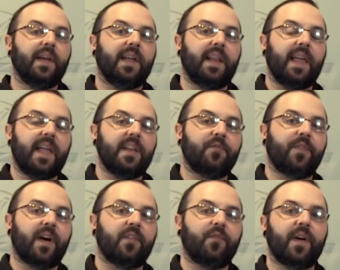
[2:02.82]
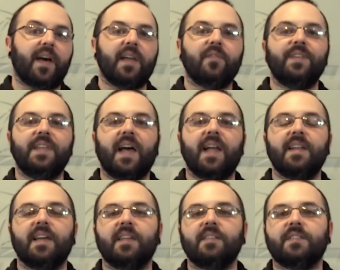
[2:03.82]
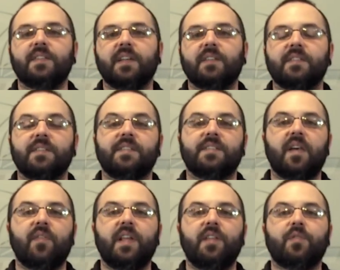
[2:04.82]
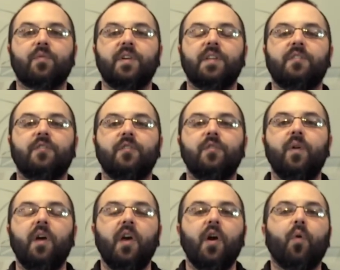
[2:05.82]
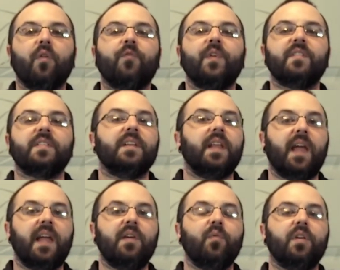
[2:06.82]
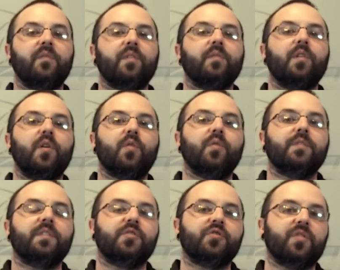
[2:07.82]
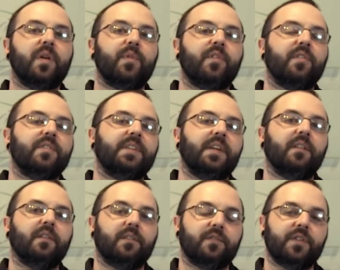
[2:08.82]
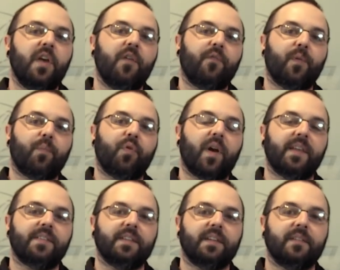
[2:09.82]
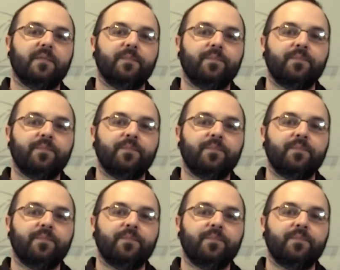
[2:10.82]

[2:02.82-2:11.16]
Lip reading: at 855-996-7832 or visit any one of your local distributor or dealers for pricing.